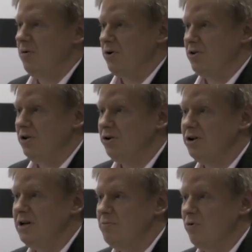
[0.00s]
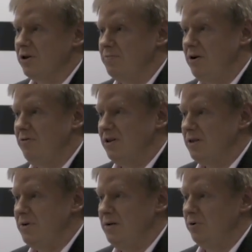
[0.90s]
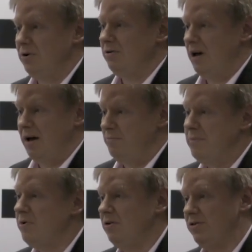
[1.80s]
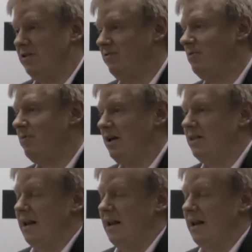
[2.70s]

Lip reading: We're still going to need more experienced people, people sort of in a way in the